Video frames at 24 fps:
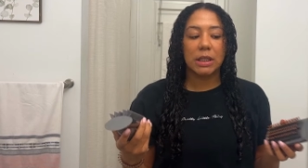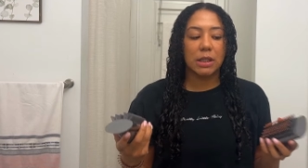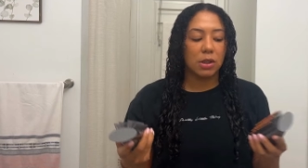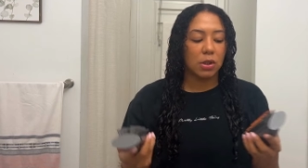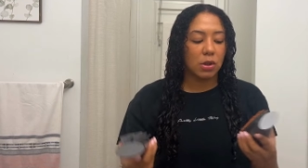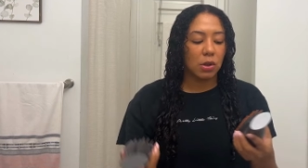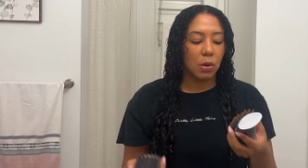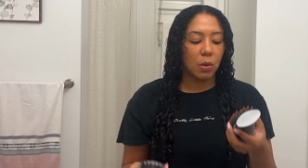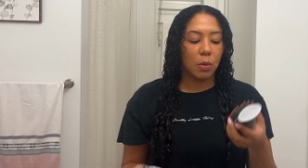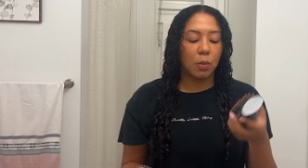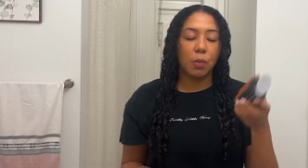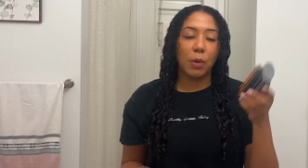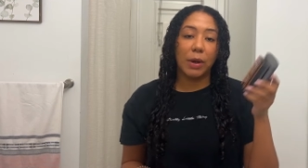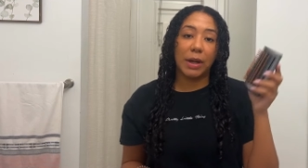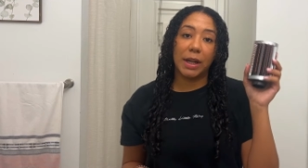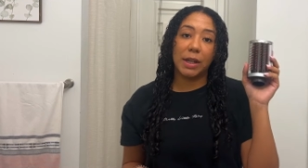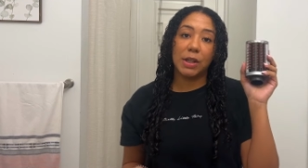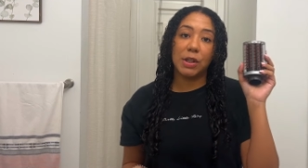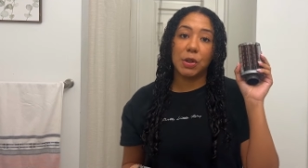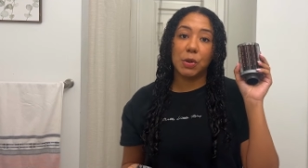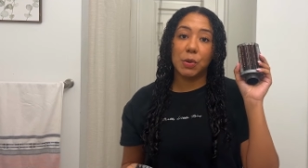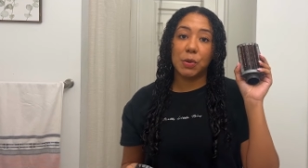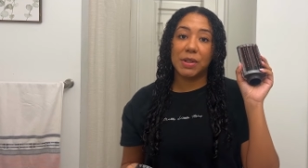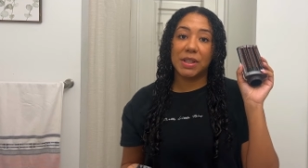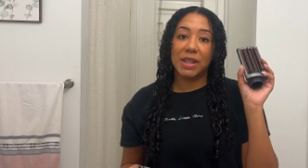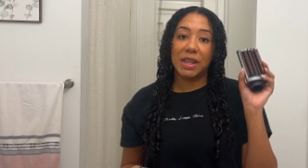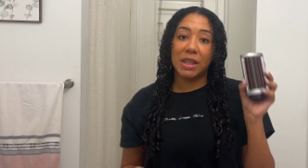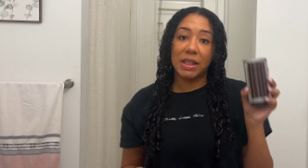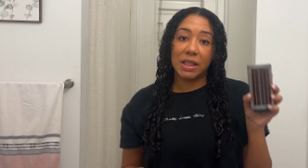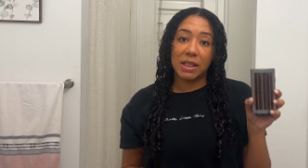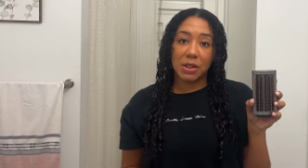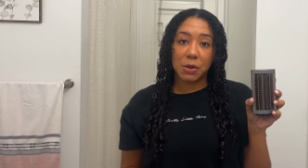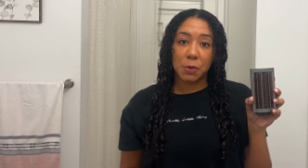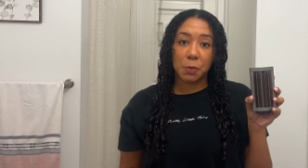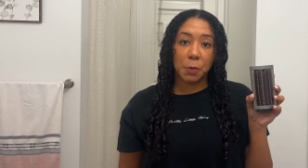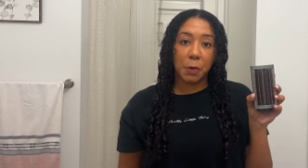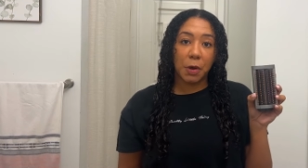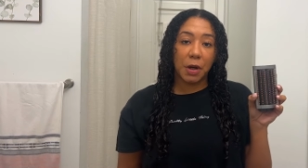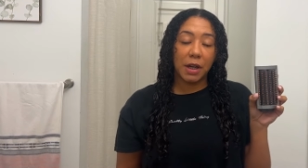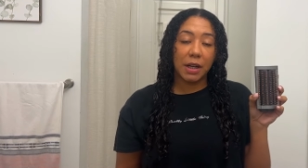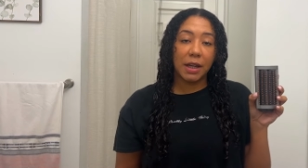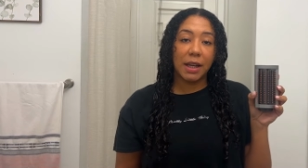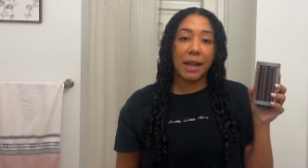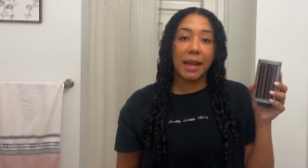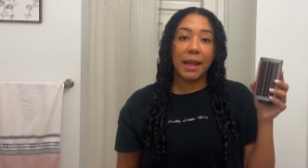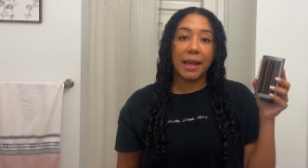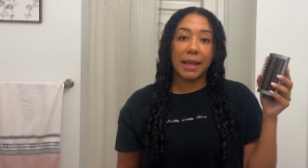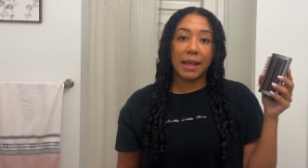So when I use this one,
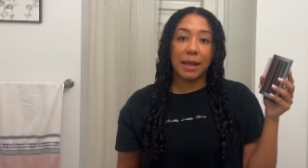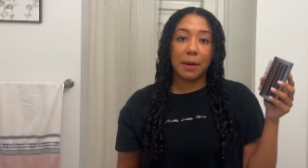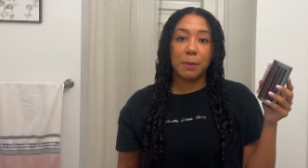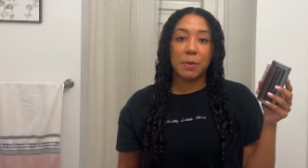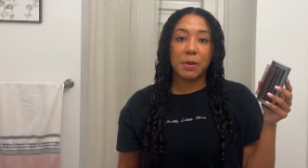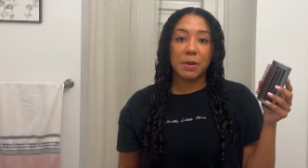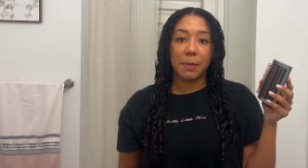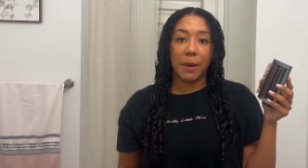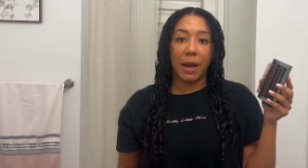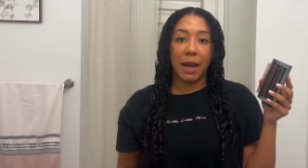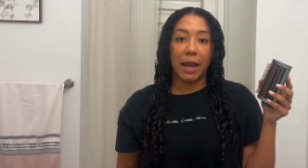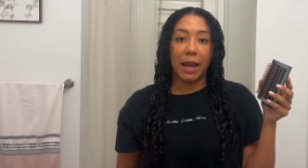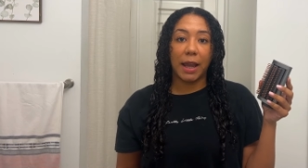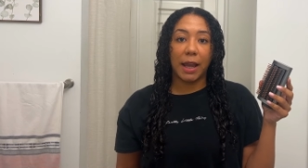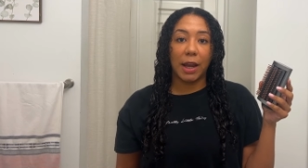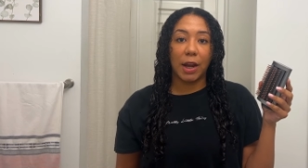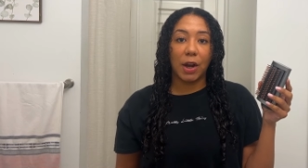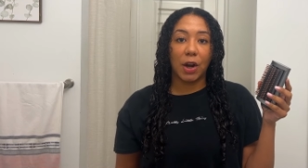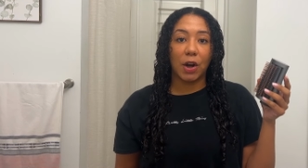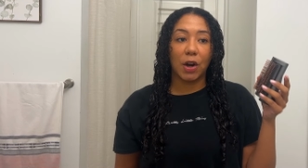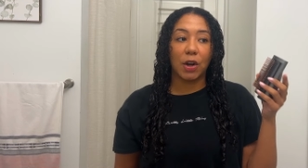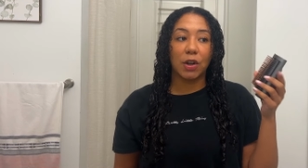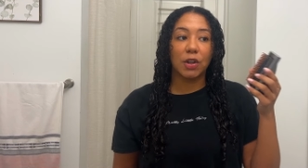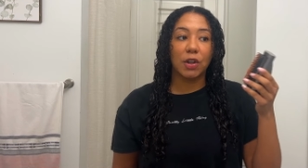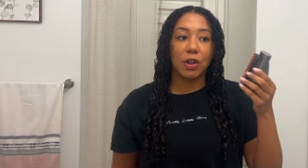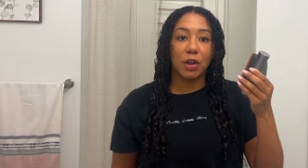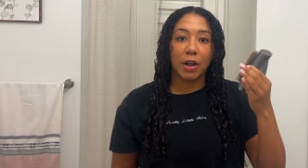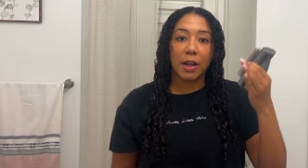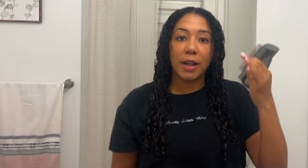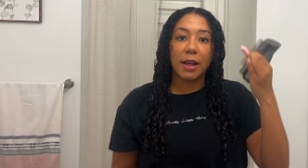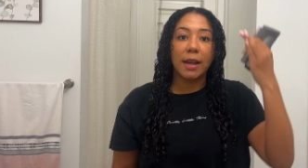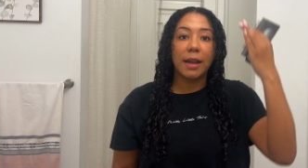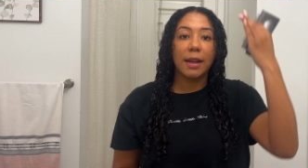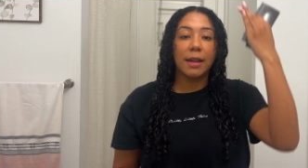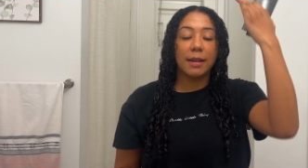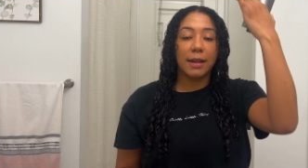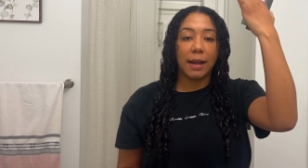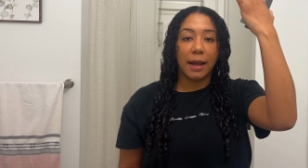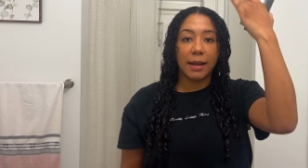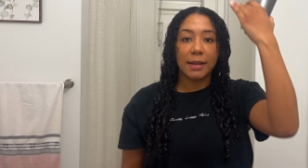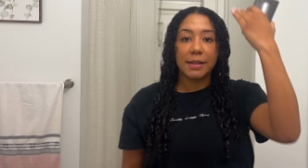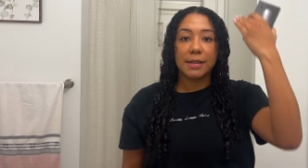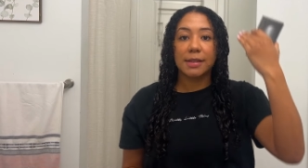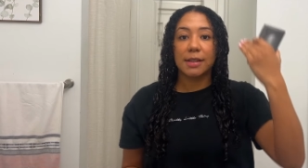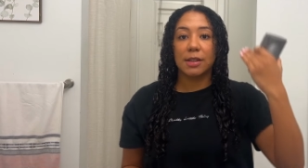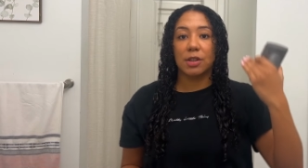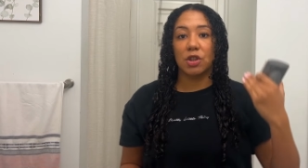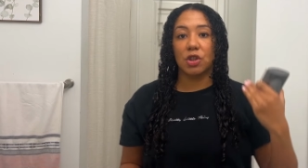it keeps my hair looking
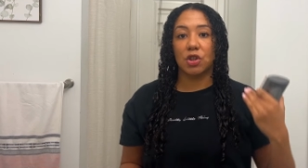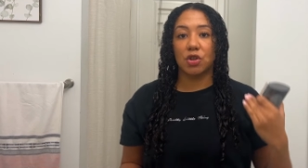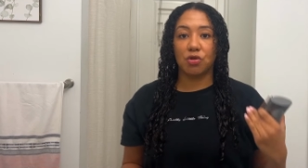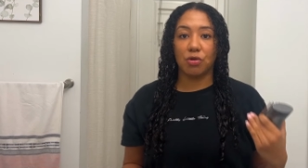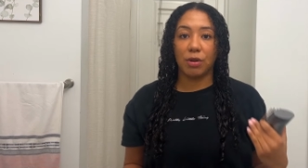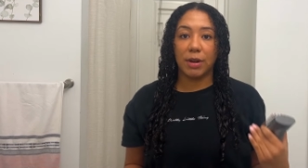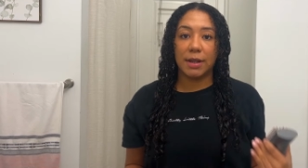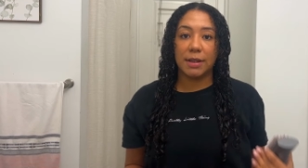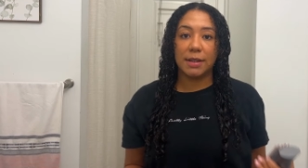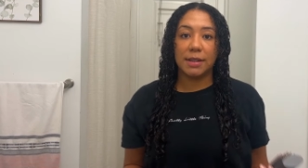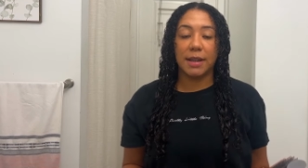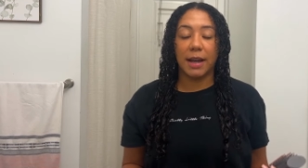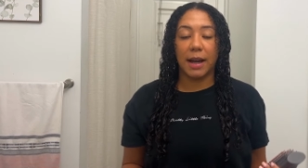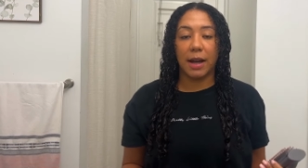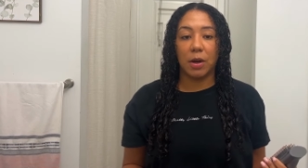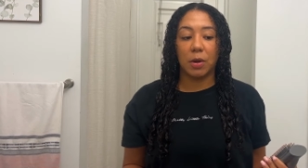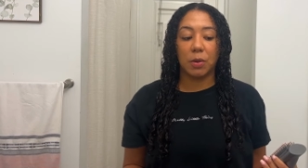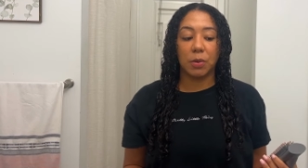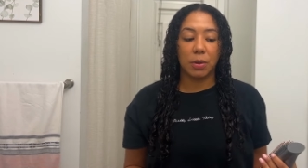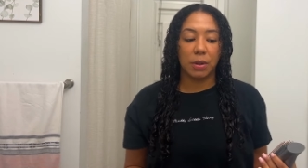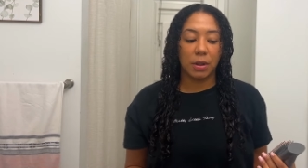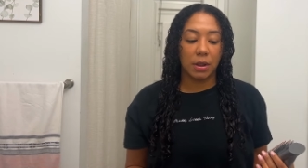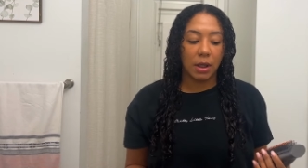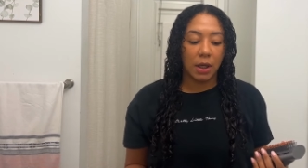nice and straight down.